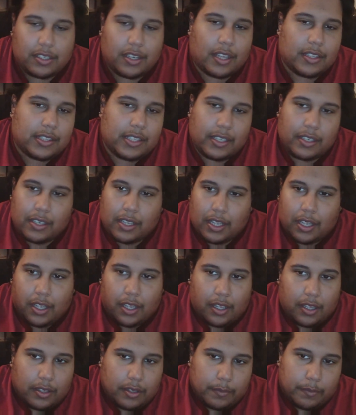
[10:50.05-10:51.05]
Not that
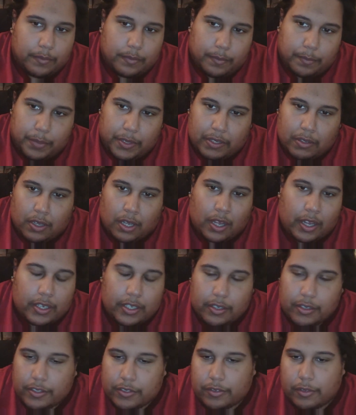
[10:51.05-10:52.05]
Bill
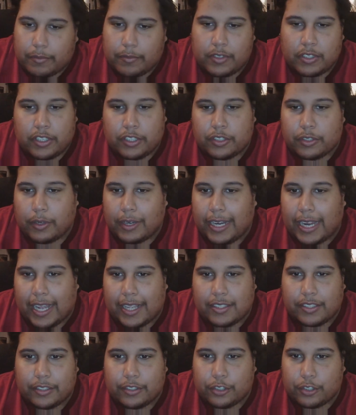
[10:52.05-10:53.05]
Conyers from Detroit
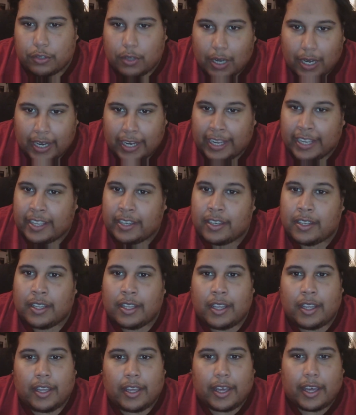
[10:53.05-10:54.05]
hasn't tried
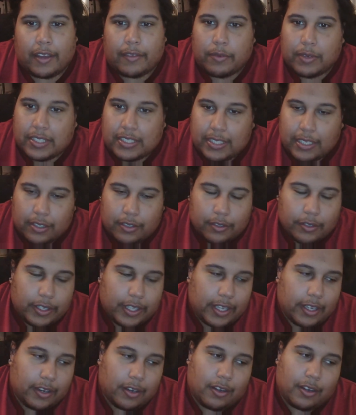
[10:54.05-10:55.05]
every single
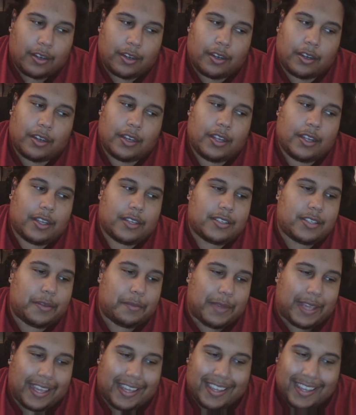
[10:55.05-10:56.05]
year to
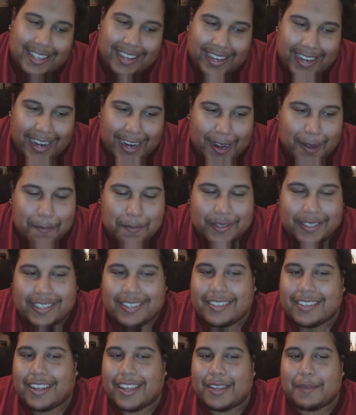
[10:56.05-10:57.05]
make it
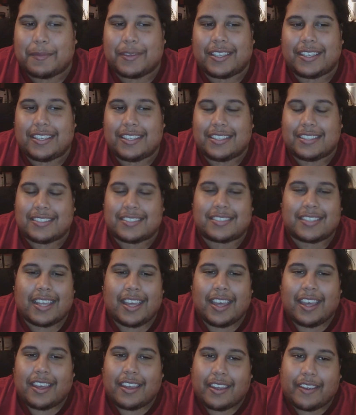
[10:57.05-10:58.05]
happen. I mean, he's
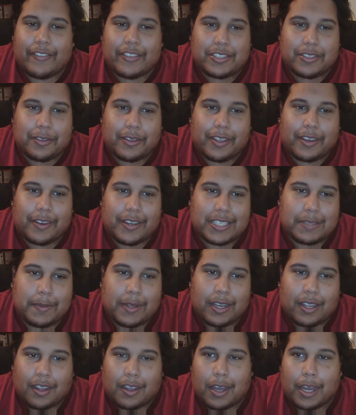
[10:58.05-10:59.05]
every single year he's
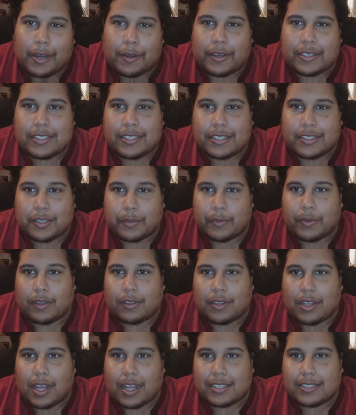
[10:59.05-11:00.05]
been in Congress, and it's a
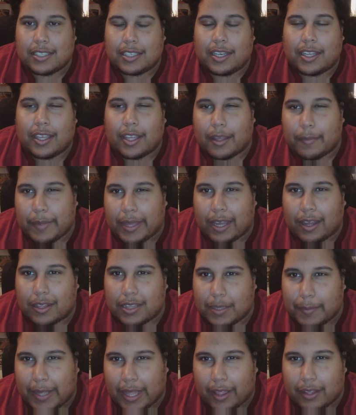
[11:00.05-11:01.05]
real loss. He didn't get back
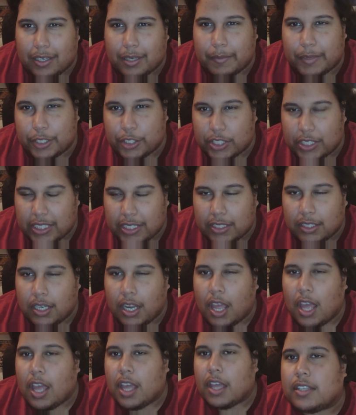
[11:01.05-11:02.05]
on the ballot in
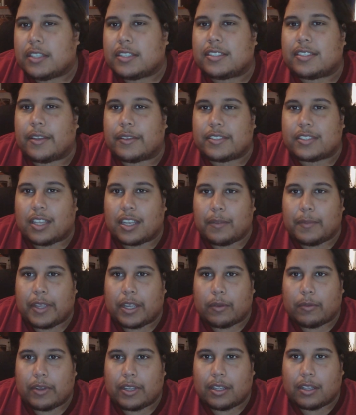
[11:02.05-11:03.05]
Michigan, so it's going to
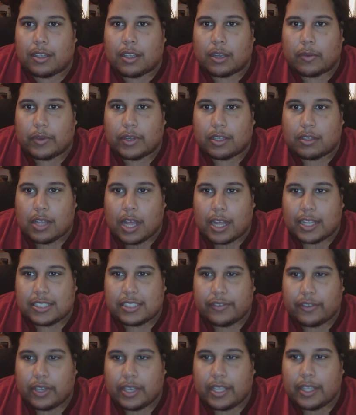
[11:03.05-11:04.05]
be a real
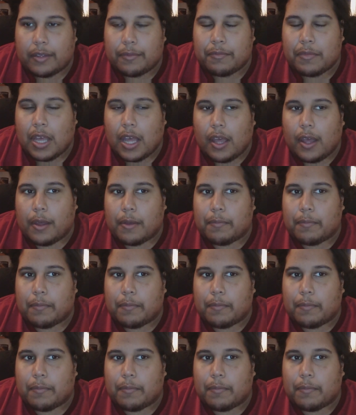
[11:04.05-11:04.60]
loss for him.